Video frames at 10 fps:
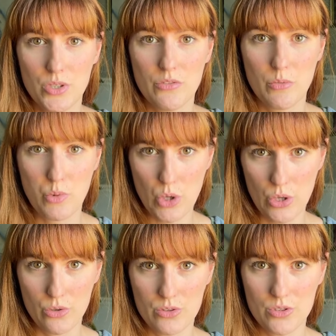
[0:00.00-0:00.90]

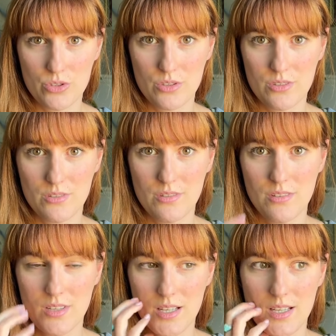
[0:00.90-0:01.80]
approach
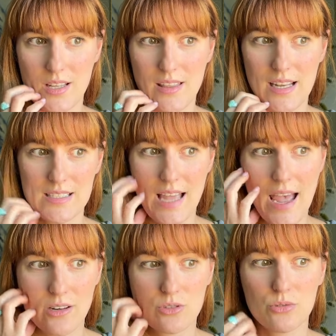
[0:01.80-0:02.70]
that is
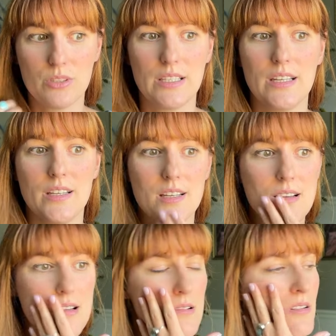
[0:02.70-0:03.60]
actually
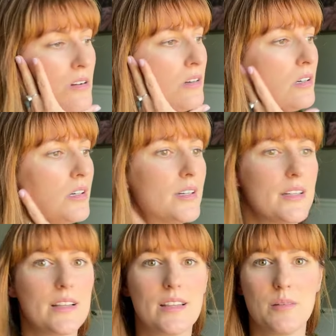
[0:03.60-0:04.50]

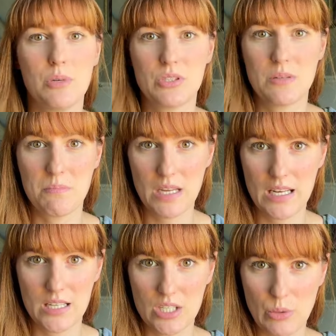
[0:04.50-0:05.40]
the most
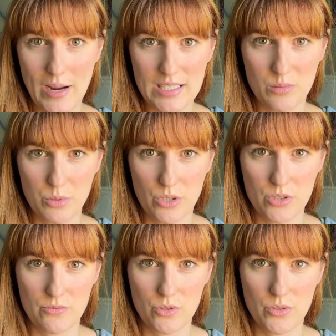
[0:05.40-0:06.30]
immediate, direct approach
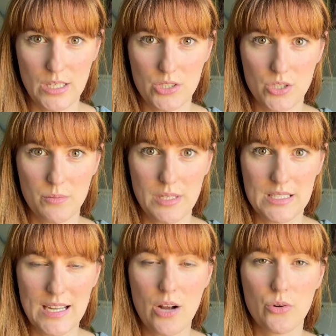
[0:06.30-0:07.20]
of true nature. But
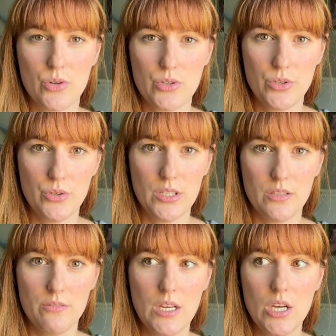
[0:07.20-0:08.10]
it's
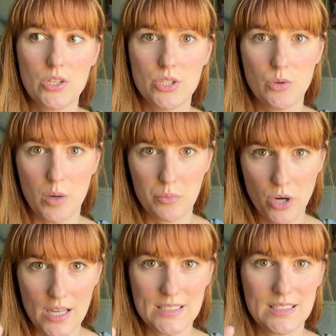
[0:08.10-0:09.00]
counterintuitive to our
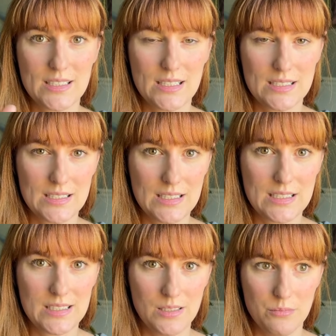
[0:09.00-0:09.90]
processing
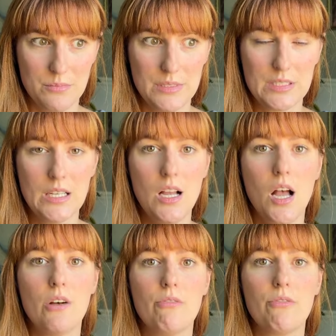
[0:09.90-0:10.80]
systems
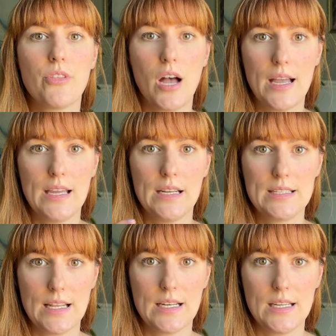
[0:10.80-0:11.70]
of thought and
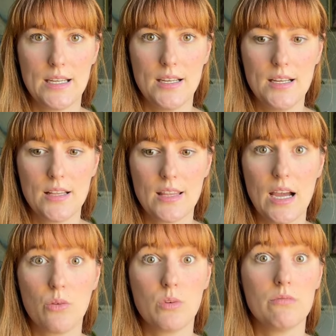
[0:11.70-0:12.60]
identity
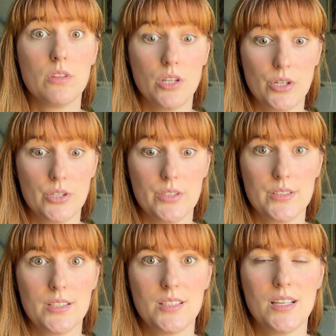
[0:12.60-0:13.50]
that we've
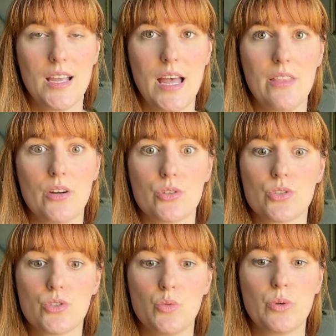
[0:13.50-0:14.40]
learned and that are
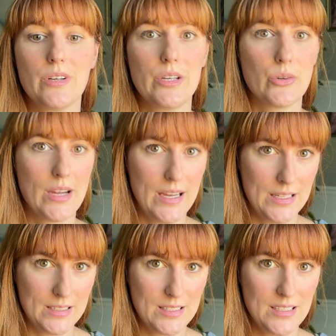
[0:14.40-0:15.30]
super
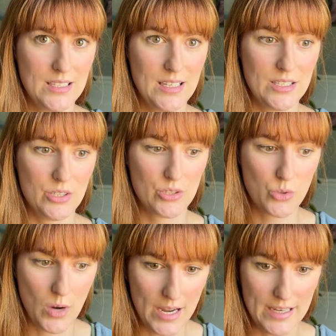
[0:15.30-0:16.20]
ingrained and
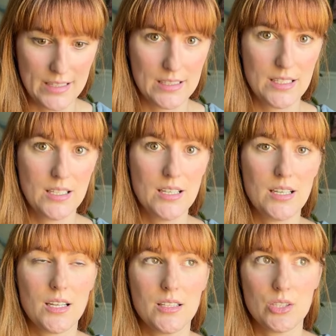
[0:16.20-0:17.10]
intertwined
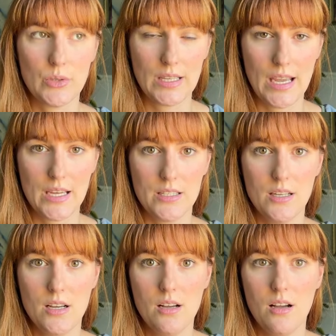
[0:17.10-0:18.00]
into, again,
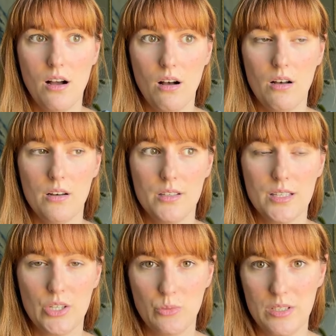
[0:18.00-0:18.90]
all
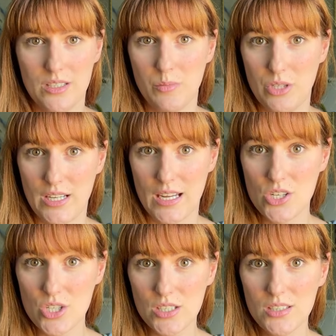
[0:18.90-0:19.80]
human
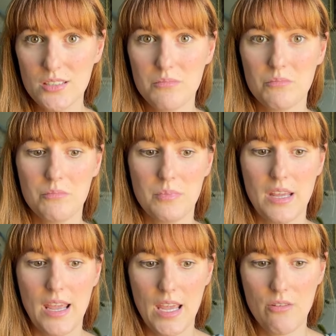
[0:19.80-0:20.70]
communication,
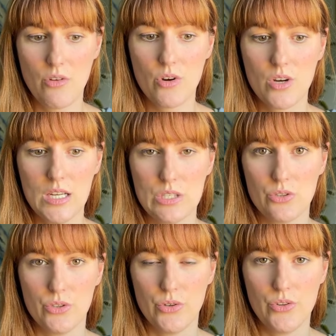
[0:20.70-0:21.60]
behavior,
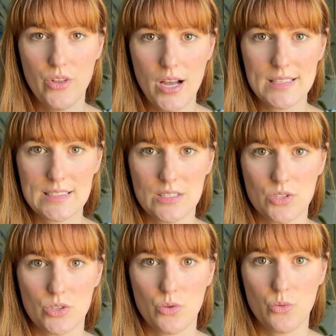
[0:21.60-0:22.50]
internal thoughts, internal